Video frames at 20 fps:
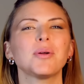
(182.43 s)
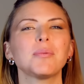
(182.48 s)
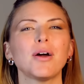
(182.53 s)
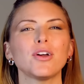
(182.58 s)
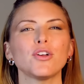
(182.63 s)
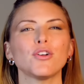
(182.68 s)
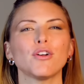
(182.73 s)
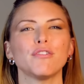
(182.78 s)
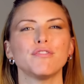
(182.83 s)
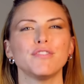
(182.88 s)

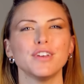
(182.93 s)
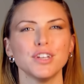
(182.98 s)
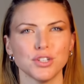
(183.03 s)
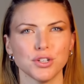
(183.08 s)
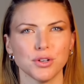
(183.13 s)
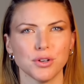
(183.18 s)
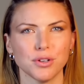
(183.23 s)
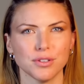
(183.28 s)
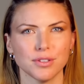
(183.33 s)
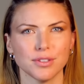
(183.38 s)
about your
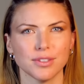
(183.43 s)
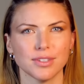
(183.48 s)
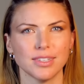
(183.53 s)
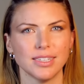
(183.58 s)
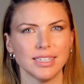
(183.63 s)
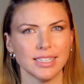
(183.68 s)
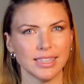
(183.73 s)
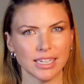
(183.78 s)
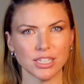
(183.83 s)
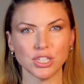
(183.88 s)
officials?
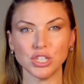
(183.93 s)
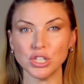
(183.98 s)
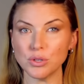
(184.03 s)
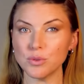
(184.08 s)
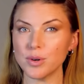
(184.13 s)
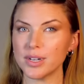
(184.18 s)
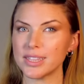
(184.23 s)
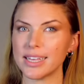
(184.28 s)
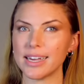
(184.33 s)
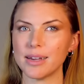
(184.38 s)
Did they do
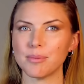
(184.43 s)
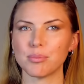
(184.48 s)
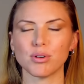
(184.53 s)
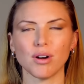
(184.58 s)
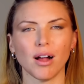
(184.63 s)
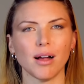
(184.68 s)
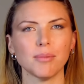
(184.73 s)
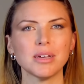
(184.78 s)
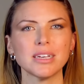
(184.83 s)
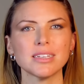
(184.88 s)
what they
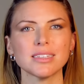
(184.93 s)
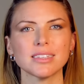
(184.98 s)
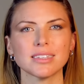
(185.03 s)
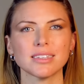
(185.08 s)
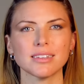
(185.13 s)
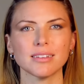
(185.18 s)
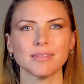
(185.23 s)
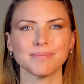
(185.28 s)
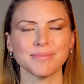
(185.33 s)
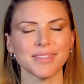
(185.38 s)

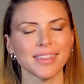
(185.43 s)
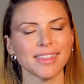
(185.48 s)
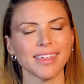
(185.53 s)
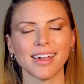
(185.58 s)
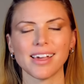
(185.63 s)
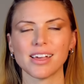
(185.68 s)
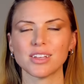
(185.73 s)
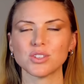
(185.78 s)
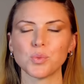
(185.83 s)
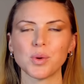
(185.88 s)
promised? The
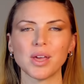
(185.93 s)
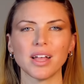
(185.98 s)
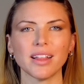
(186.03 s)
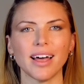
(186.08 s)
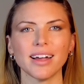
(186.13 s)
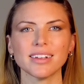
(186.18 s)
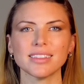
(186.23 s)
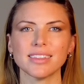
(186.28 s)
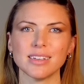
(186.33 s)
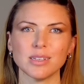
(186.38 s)
thing is, we
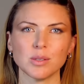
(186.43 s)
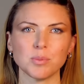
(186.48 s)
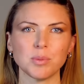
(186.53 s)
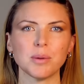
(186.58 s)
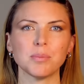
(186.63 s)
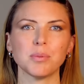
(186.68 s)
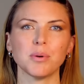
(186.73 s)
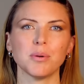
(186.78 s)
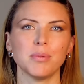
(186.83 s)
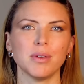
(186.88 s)
elect these
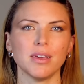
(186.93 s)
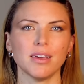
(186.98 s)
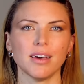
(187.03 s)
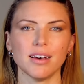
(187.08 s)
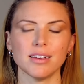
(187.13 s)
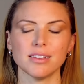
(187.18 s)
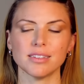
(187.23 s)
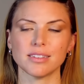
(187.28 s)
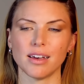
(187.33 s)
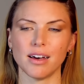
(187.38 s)
people
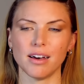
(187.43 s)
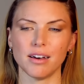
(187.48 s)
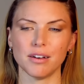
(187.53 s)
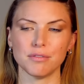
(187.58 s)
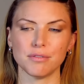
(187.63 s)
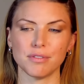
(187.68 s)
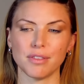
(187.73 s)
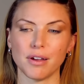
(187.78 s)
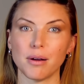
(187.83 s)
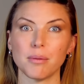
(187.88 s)
because
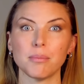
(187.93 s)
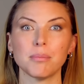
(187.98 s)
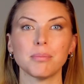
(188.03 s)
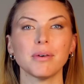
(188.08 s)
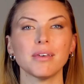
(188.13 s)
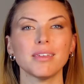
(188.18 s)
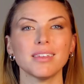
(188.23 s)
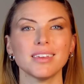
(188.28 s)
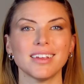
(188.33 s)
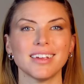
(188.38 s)
of their
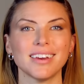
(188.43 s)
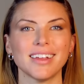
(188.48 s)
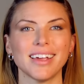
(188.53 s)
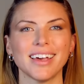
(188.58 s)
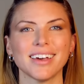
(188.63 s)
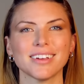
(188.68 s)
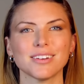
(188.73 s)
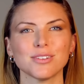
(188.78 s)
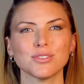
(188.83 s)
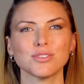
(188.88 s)
ability to
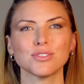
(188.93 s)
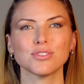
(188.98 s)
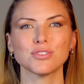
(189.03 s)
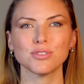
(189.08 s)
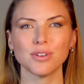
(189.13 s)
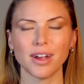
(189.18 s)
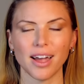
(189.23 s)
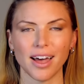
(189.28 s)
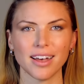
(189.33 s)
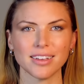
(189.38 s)
handle
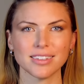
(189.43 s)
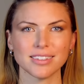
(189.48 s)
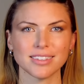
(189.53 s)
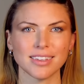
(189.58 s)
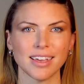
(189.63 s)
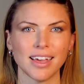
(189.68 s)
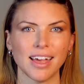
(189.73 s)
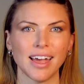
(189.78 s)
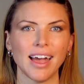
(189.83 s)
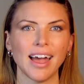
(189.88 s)

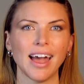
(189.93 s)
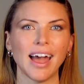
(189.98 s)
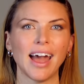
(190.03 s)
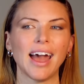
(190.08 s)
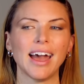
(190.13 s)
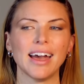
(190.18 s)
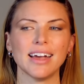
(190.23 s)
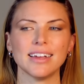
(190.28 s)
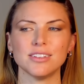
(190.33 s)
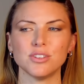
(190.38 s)
stress
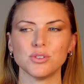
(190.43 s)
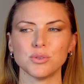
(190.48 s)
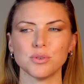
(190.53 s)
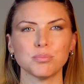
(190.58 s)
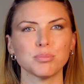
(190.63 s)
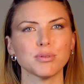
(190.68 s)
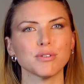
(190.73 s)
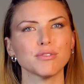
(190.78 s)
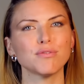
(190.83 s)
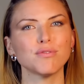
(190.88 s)
and to
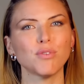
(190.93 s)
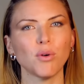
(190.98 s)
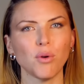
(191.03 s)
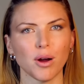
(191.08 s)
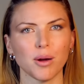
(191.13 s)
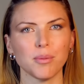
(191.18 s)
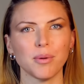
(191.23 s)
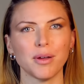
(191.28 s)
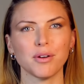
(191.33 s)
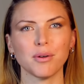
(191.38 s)

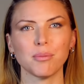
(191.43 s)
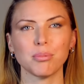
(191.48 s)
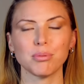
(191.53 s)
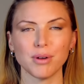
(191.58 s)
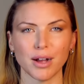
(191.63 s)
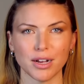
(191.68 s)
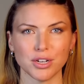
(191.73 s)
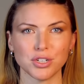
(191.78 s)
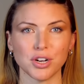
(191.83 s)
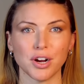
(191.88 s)
perform under
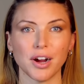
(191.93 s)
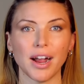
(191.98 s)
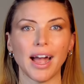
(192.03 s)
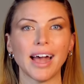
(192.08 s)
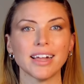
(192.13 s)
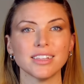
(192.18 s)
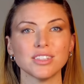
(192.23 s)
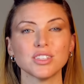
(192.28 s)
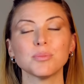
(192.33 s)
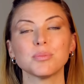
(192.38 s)
pressure
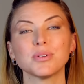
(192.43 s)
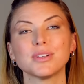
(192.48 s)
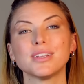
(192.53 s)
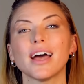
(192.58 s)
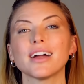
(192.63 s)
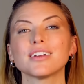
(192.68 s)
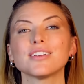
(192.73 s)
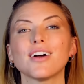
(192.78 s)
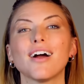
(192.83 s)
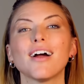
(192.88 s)
and to
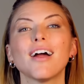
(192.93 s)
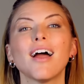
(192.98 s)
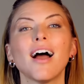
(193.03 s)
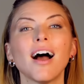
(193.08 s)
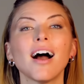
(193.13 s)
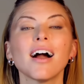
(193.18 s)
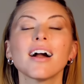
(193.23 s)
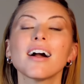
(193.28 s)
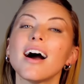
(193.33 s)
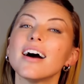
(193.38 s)
protect our
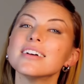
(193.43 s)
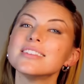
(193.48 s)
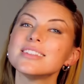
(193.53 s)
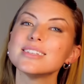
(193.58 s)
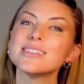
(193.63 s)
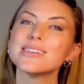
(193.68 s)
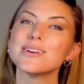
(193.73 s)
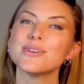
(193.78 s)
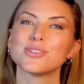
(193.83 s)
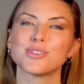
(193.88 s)

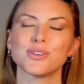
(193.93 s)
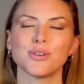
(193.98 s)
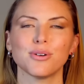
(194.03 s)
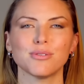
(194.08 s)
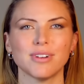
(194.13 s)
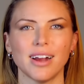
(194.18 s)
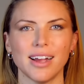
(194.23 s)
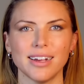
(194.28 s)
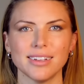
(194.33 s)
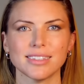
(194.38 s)
constitutional
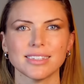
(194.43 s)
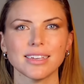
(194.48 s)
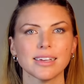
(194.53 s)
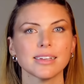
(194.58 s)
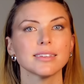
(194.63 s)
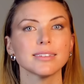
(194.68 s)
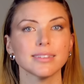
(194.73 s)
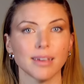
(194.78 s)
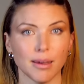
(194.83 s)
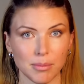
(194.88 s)
rights.
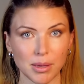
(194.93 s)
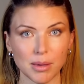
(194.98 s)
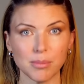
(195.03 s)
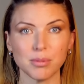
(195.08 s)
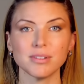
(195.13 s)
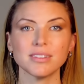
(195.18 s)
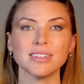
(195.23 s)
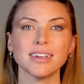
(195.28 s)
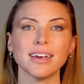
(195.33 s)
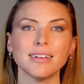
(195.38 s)
Some
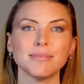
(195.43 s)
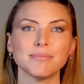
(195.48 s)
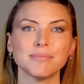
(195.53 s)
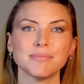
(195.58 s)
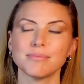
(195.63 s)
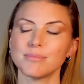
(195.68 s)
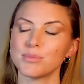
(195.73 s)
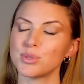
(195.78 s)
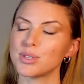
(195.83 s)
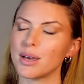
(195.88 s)
people did,
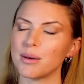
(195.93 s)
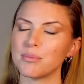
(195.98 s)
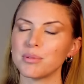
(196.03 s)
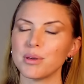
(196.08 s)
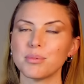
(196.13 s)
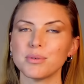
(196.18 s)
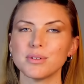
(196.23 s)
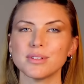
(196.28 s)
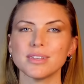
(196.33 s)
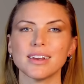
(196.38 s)
some
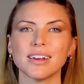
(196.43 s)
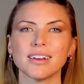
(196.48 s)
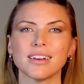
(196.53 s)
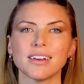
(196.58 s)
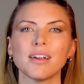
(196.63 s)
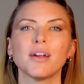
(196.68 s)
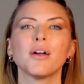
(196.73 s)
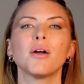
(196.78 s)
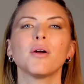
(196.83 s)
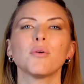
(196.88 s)
people
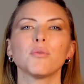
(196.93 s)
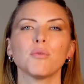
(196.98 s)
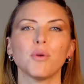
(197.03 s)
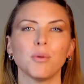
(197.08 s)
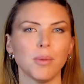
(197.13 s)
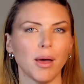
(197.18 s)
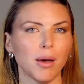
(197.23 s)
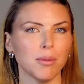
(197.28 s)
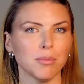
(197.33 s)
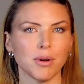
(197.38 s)
didn't.
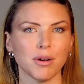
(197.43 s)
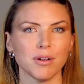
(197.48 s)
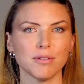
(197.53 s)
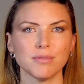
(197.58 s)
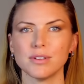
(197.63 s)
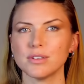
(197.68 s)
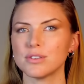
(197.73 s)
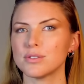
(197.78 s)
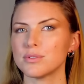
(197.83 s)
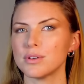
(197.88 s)
Remember,
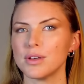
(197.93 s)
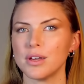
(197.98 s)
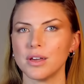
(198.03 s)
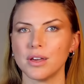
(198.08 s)
this